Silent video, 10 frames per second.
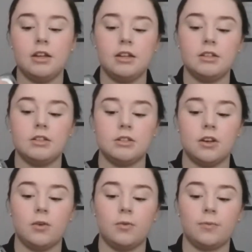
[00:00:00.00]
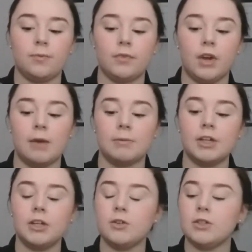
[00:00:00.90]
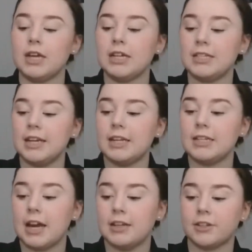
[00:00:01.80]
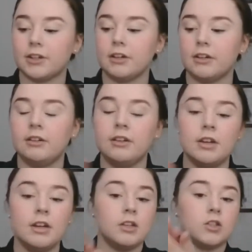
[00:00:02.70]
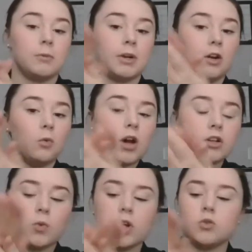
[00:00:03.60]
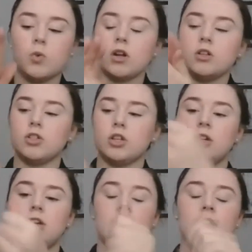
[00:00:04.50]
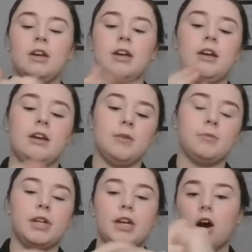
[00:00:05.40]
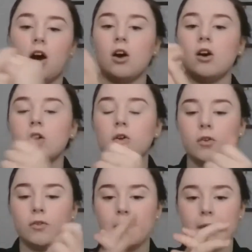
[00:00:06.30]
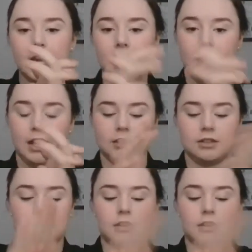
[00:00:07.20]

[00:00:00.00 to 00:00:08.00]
So I'm gonna use hand sanitizer. So I'm gonna wash, put it all over my hands.